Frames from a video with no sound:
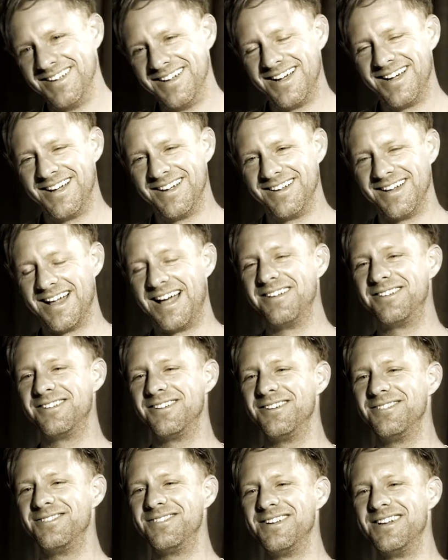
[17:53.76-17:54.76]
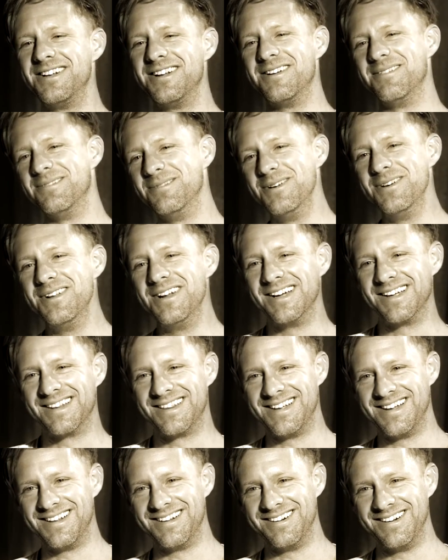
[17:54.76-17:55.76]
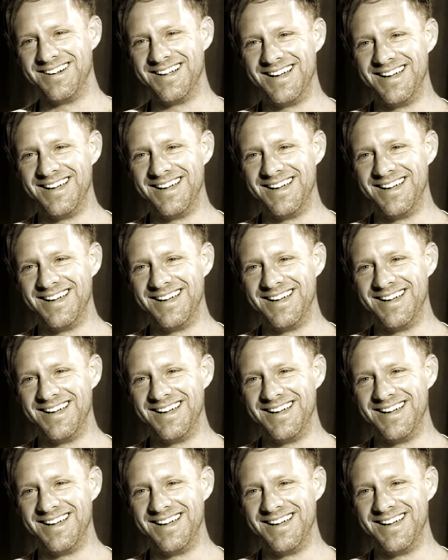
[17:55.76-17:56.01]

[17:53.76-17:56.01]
Yeah, I surfed in Munich the other day.